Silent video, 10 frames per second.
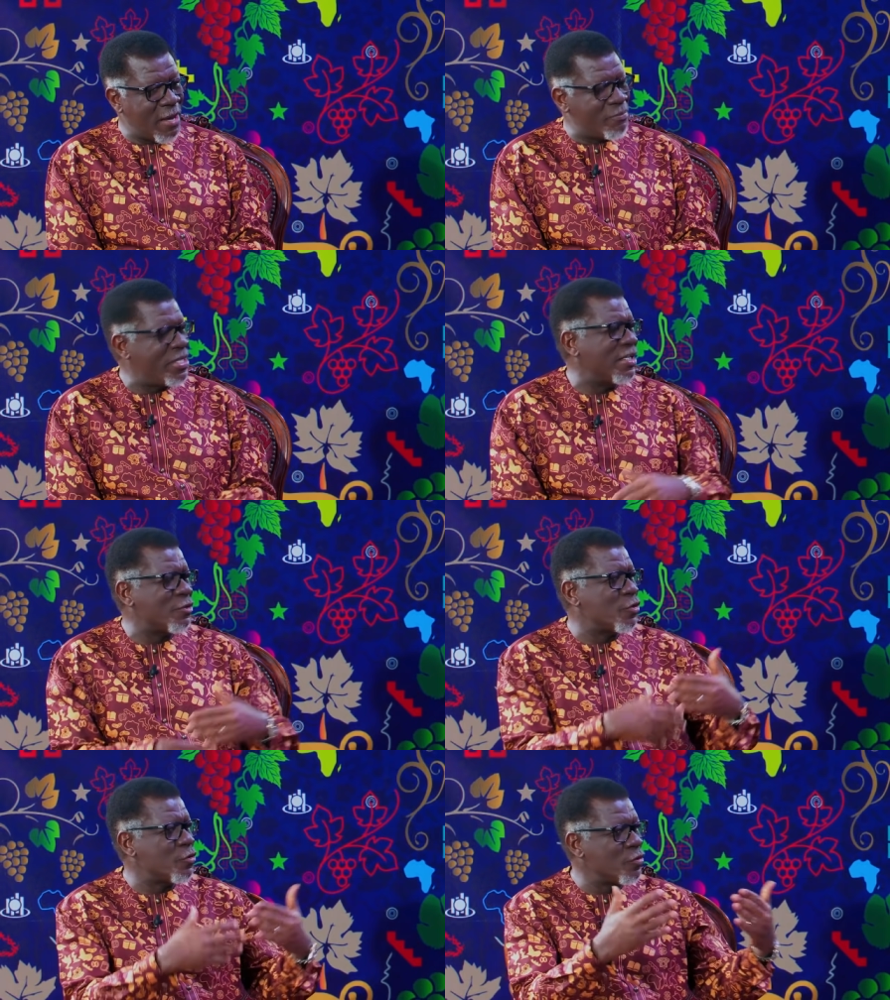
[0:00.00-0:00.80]
appear
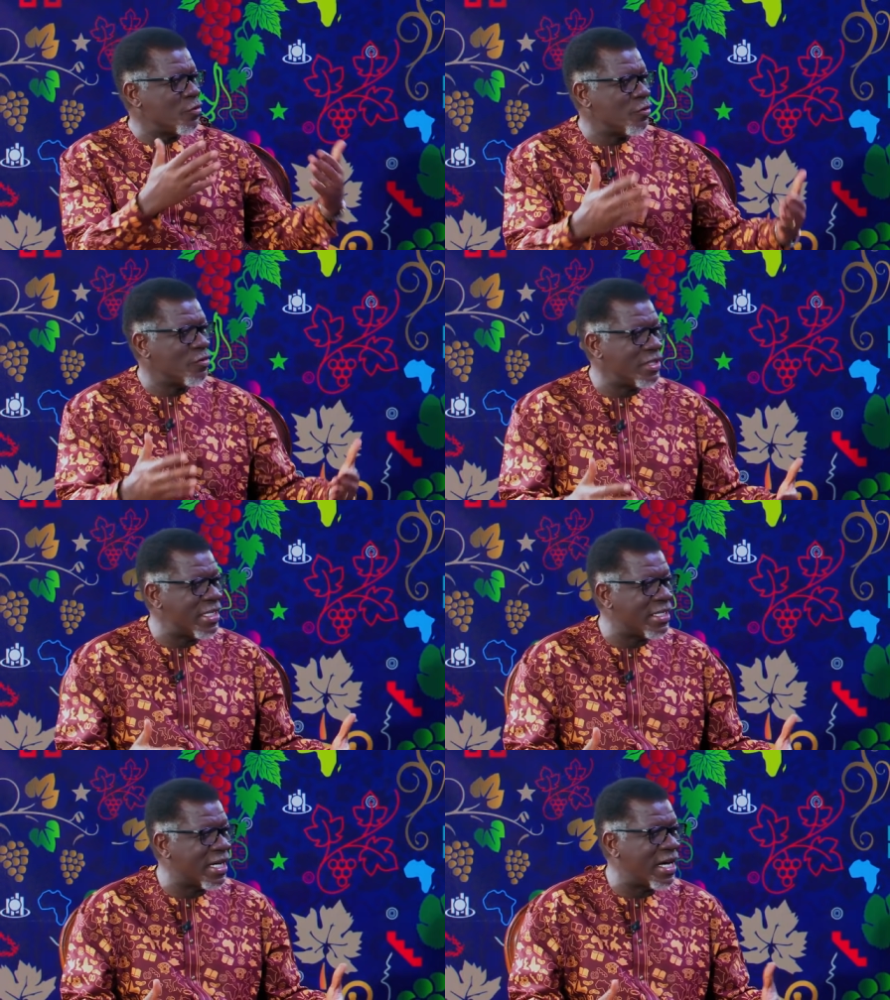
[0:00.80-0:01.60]
too
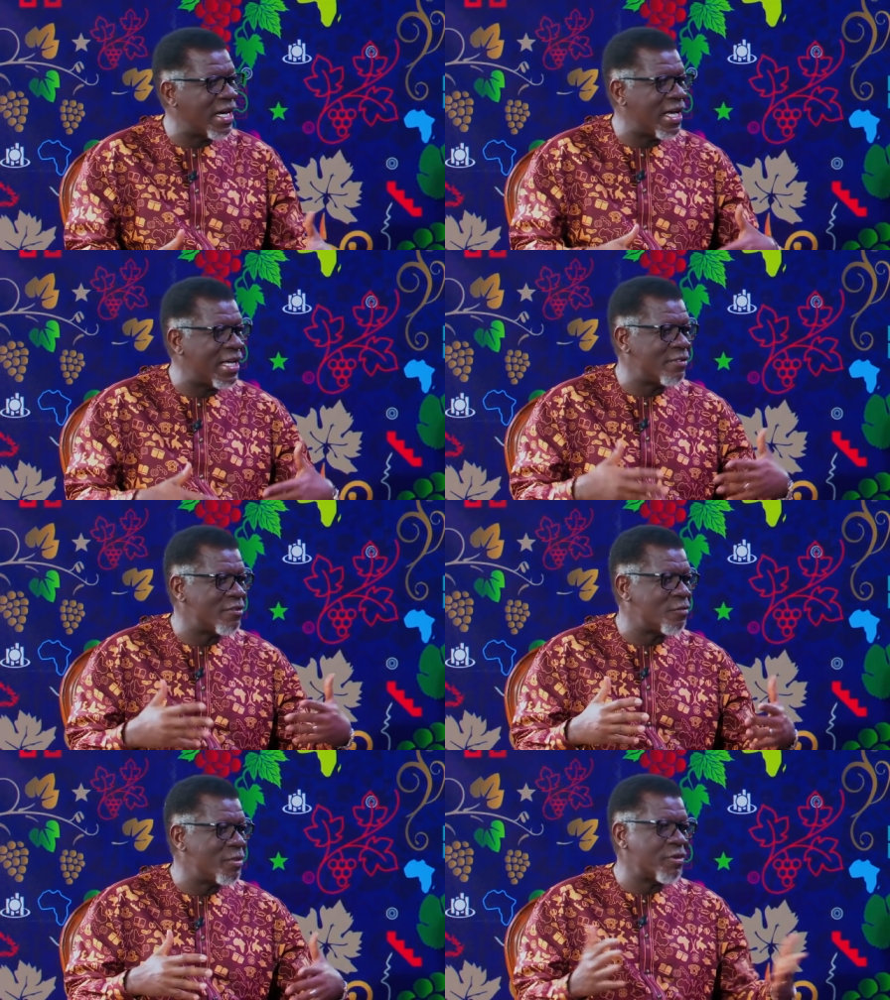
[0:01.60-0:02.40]
eager and
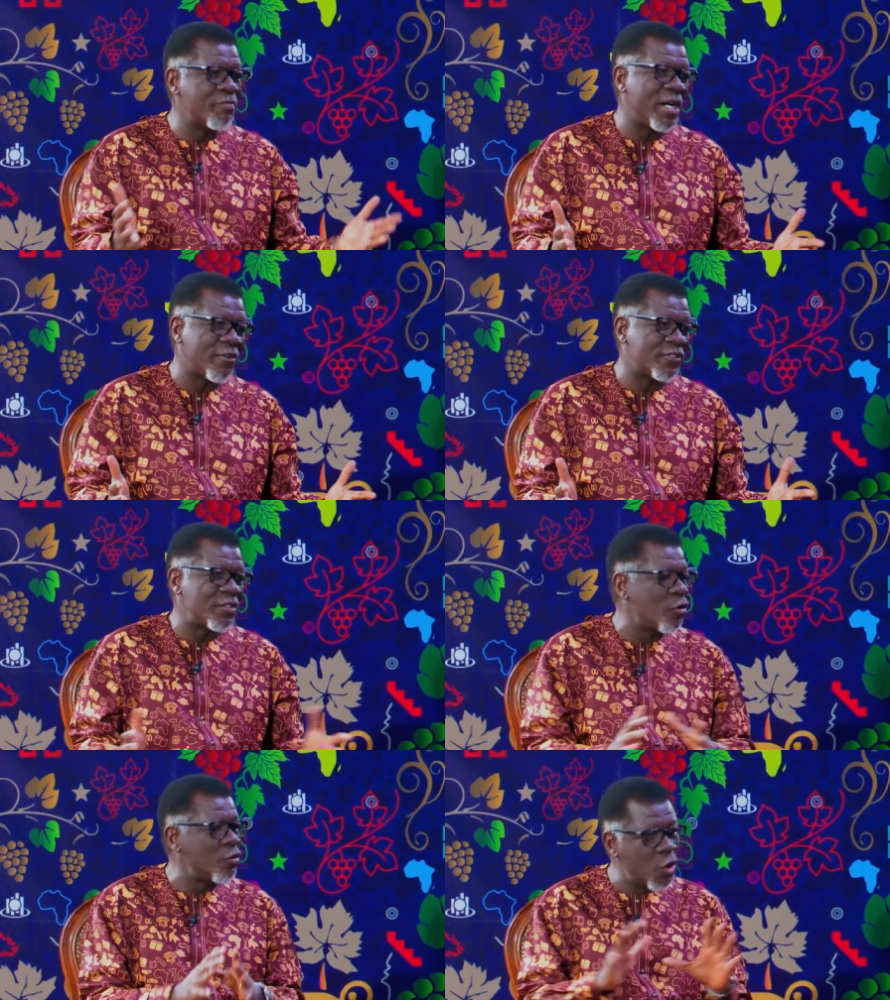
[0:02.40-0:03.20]
to be rebuffed.
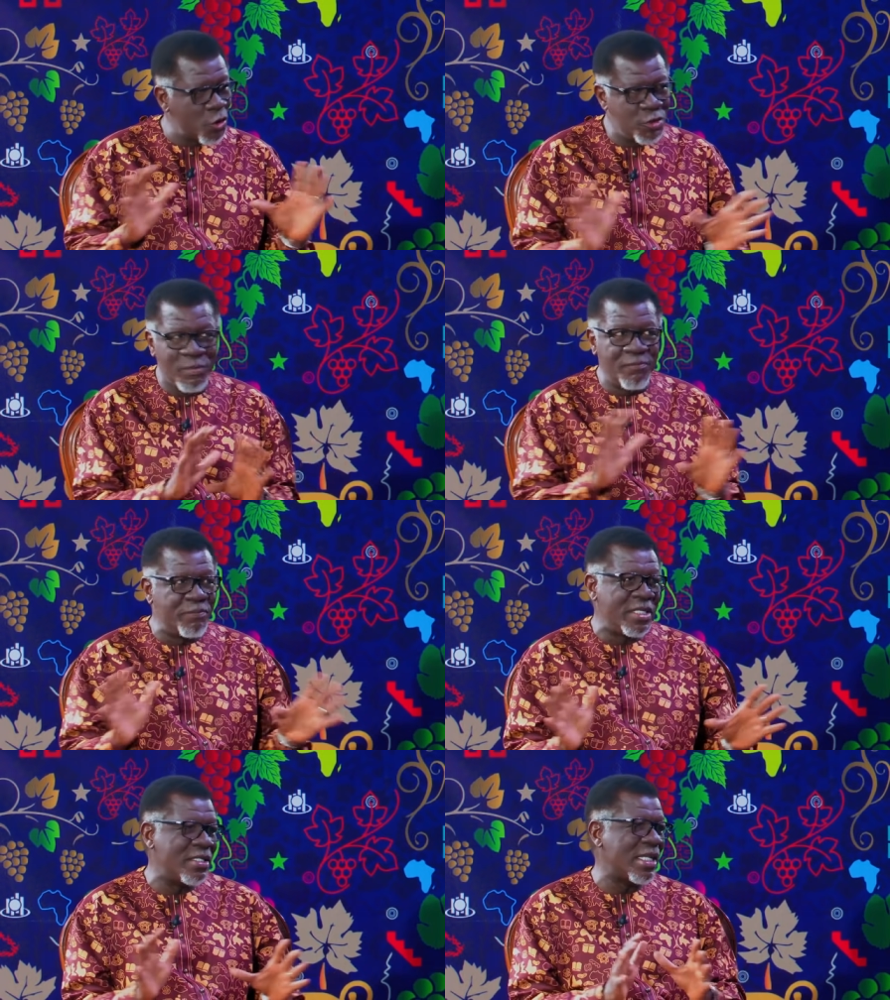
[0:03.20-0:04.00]
No human
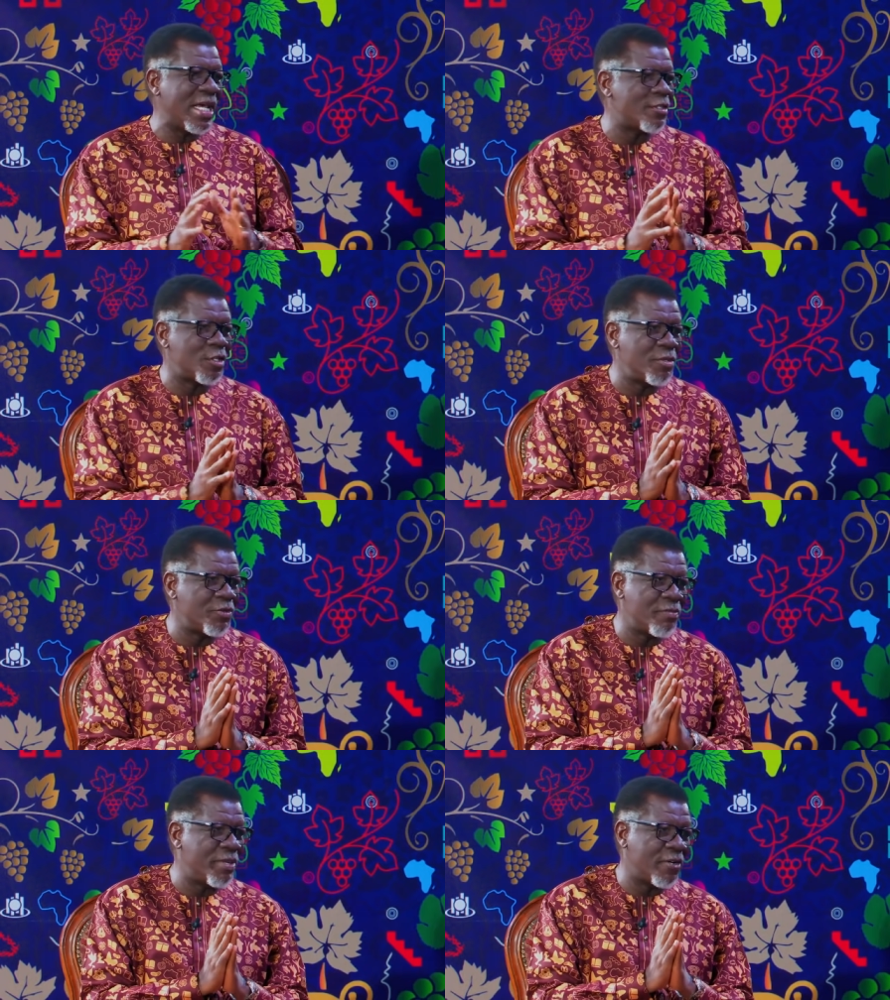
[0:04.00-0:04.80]
being likes to be
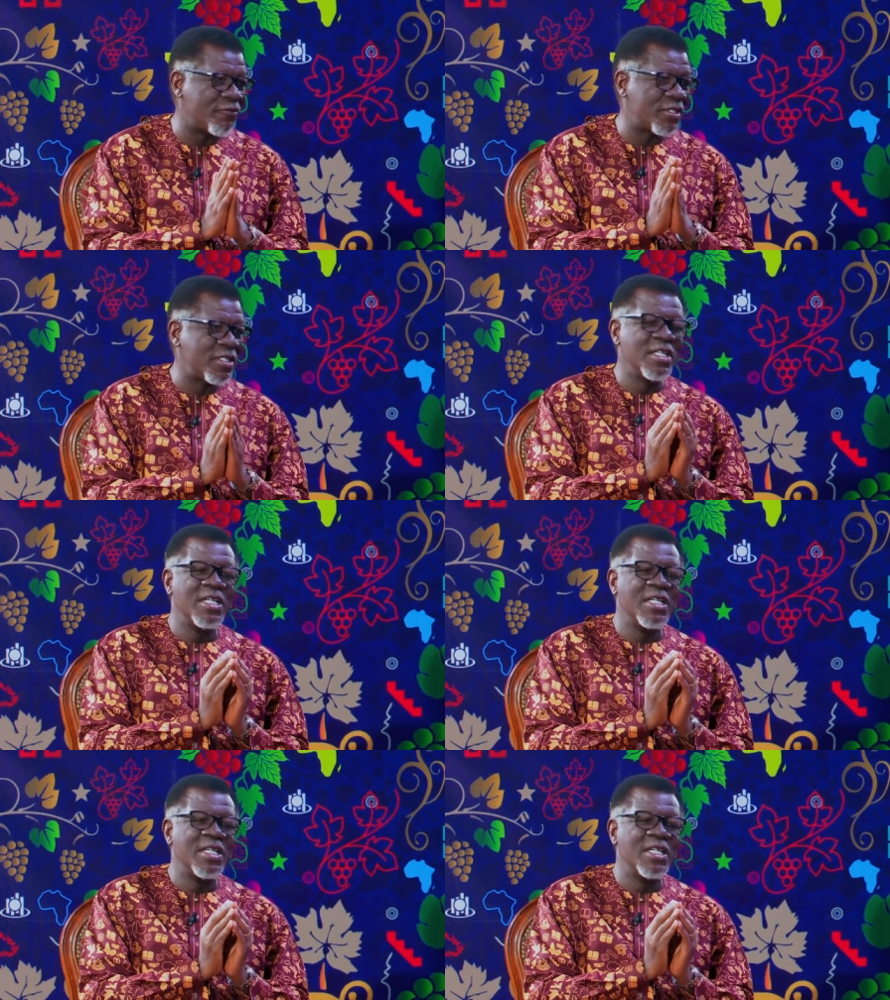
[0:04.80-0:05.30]
rebuffed.